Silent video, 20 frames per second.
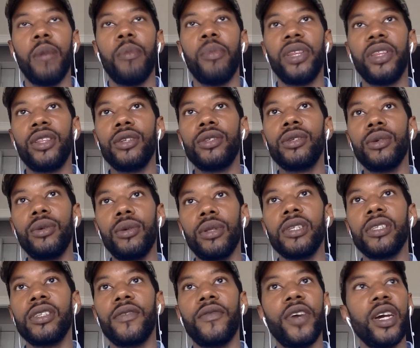But the tool
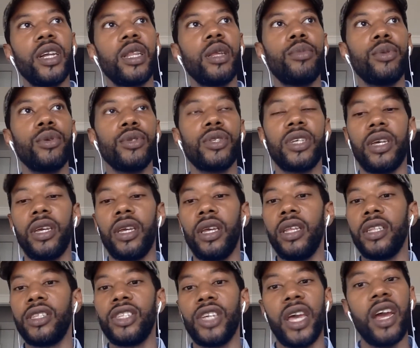is available
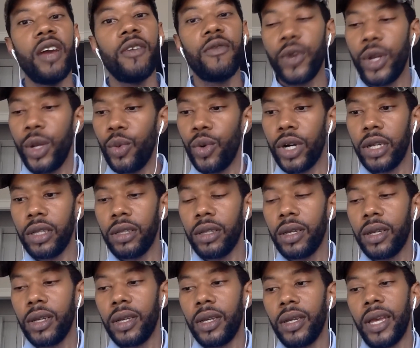to everyone.
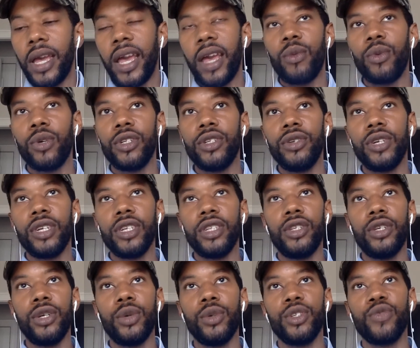And what you can
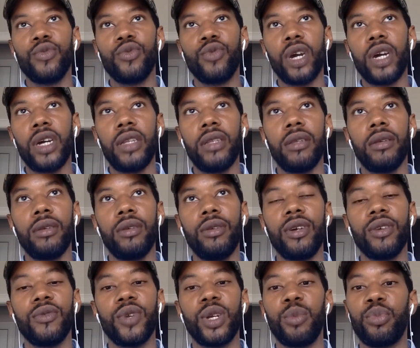do is you
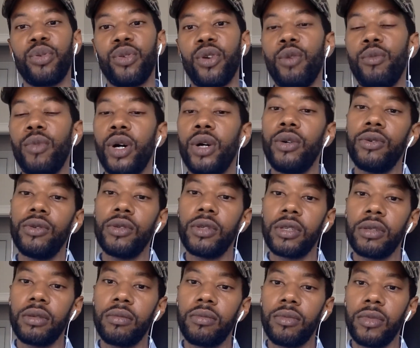can run
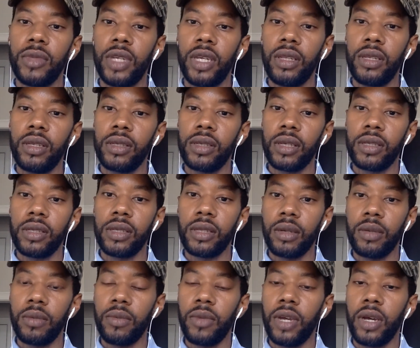promos in the
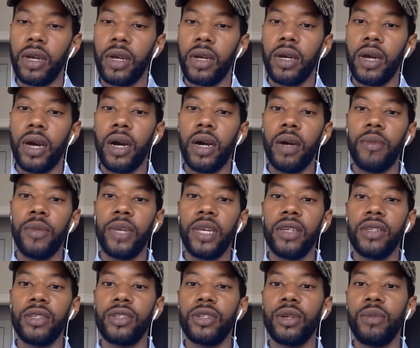system
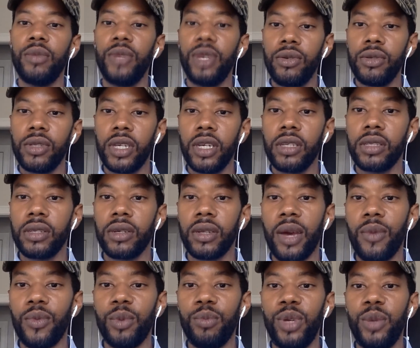against your music, so
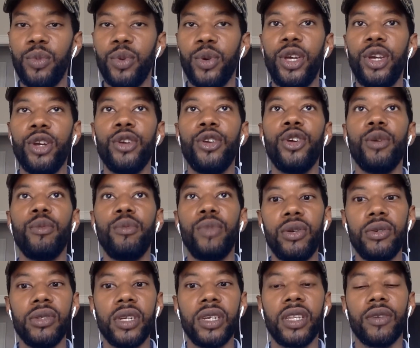that when people hear your
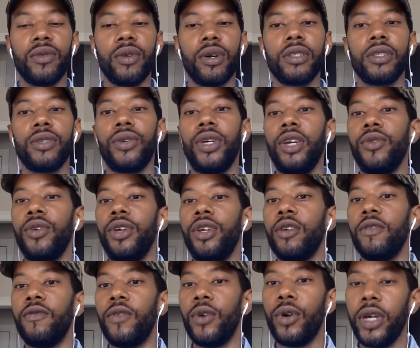music, they're also hearing
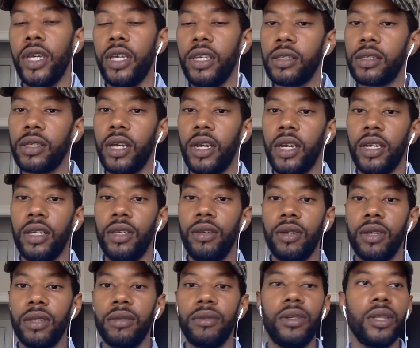your voice. You
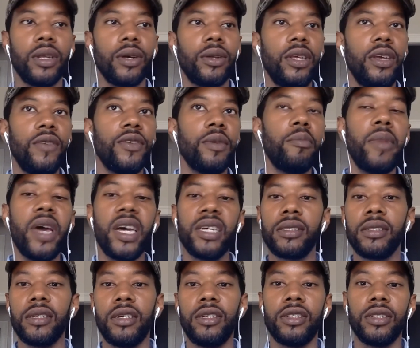can leave a
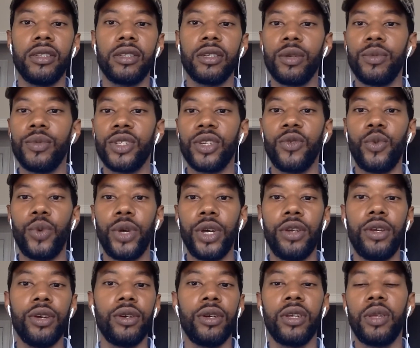message in terms of where
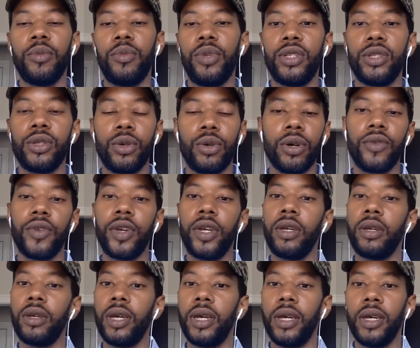you're going to be
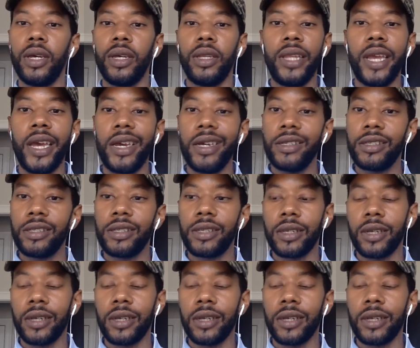touring next.